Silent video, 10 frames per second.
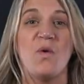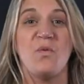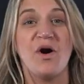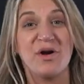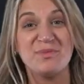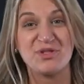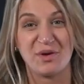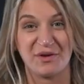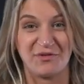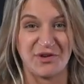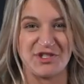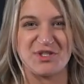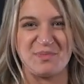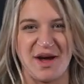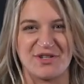Welcome to our first
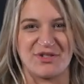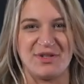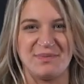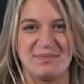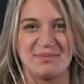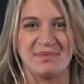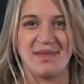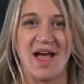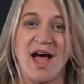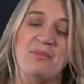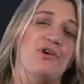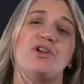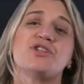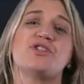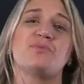module. I'm going to
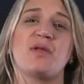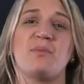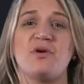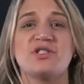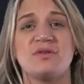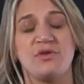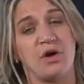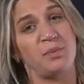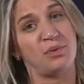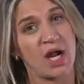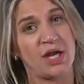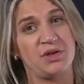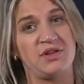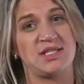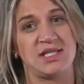assume that most of you are brand
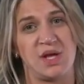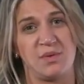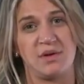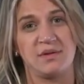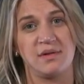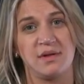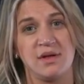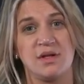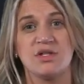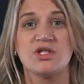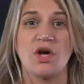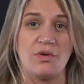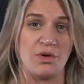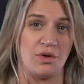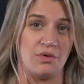new to SQL. So
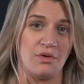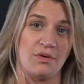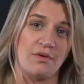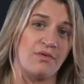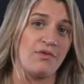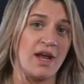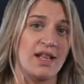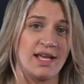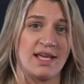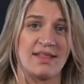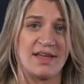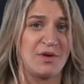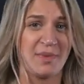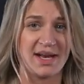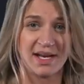new, frankly, that you
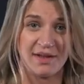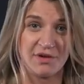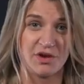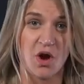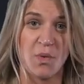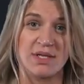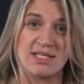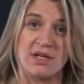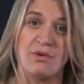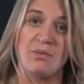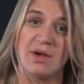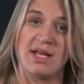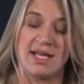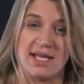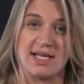might not even know what SQL
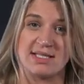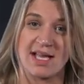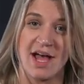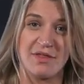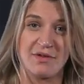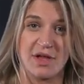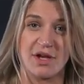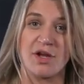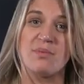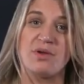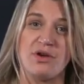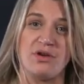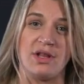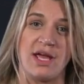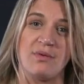really is other than a
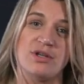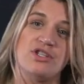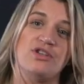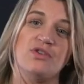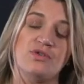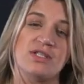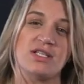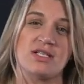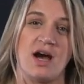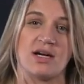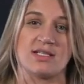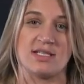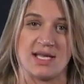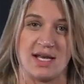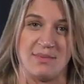computer language used to talk to
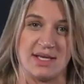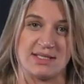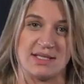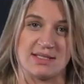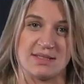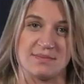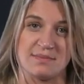databases.